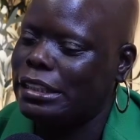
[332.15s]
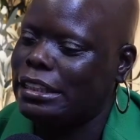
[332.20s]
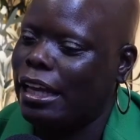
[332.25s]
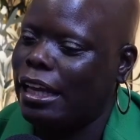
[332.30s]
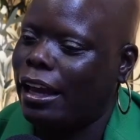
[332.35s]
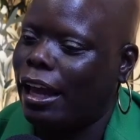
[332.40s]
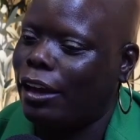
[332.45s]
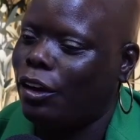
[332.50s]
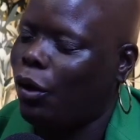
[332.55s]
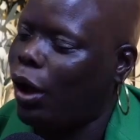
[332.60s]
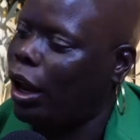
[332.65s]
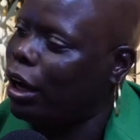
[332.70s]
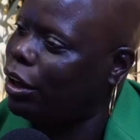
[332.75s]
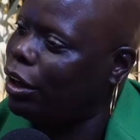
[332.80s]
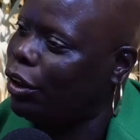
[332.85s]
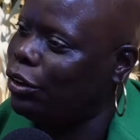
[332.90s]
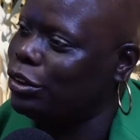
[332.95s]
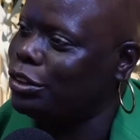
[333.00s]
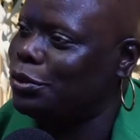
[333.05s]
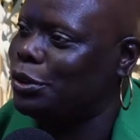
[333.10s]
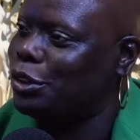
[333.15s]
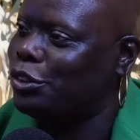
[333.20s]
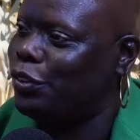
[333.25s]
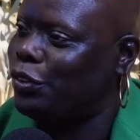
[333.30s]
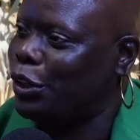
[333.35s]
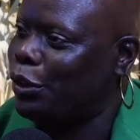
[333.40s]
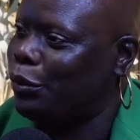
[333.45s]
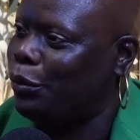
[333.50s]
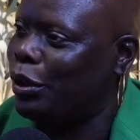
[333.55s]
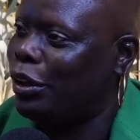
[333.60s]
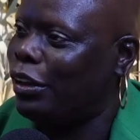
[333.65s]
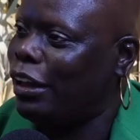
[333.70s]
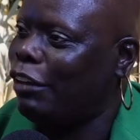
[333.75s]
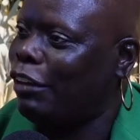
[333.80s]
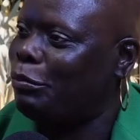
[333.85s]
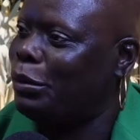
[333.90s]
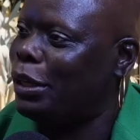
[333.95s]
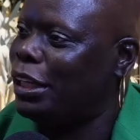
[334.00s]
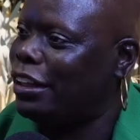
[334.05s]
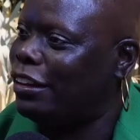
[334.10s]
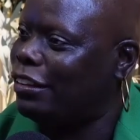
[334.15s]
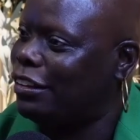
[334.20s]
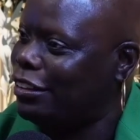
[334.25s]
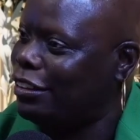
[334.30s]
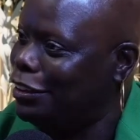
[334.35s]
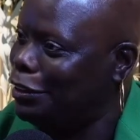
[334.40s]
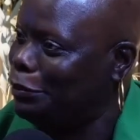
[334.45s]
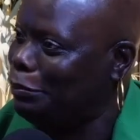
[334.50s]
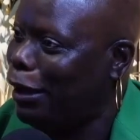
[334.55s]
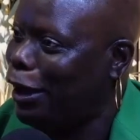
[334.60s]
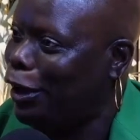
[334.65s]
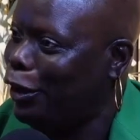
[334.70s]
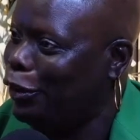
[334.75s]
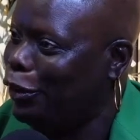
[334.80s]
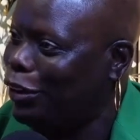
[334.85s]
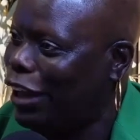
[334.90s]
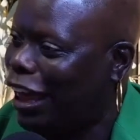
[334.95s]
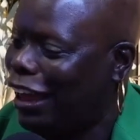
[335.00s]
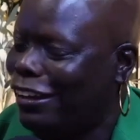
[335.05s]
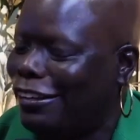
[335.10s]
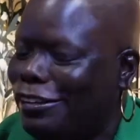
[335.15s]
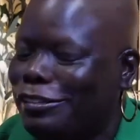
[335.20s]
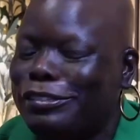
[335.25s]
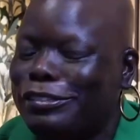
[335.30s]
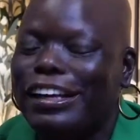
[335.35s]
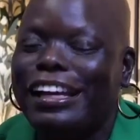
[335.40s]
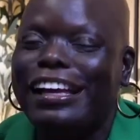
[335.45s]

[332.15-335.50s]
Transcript: say I know how to code switch very well. I've been in the hood my whole life.